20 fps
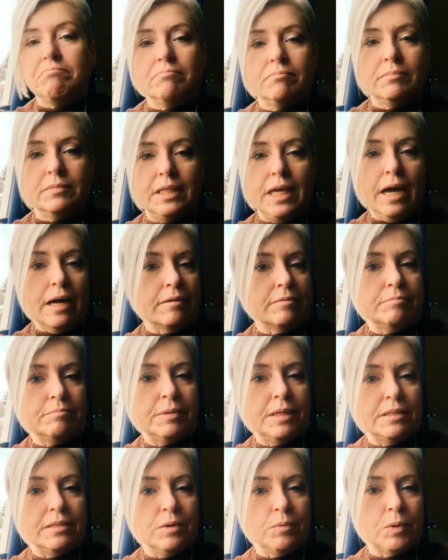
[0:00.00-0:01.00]
yeah,
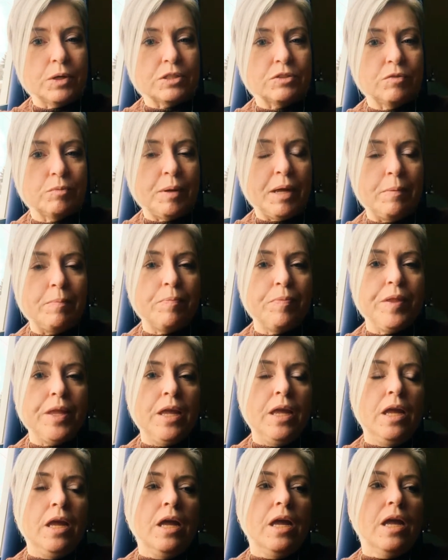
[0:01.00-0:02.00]
but it works for me.
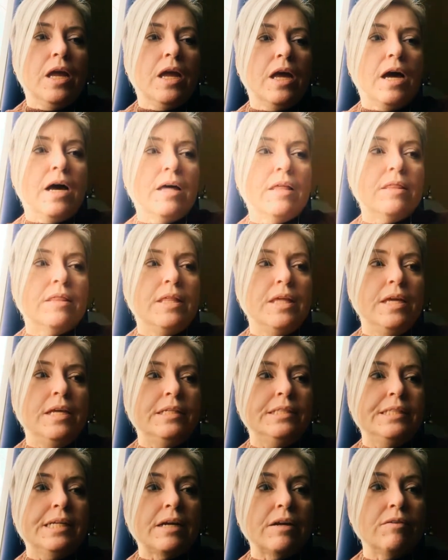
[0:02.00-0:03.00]
The
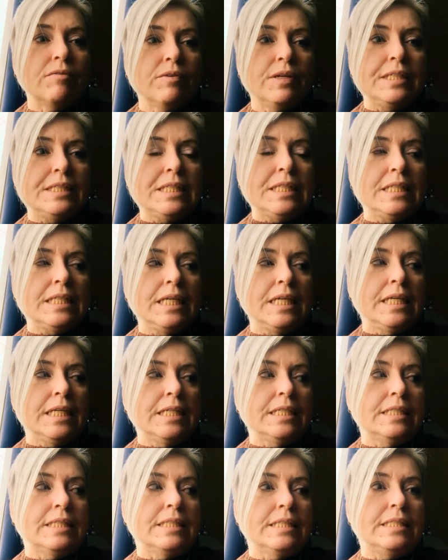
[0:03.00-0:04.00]
second reason
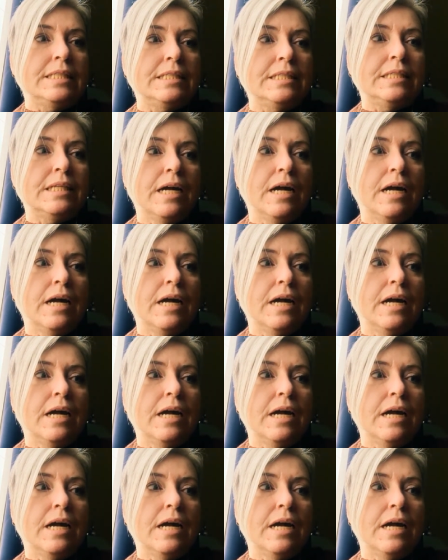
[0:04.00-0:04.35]
is,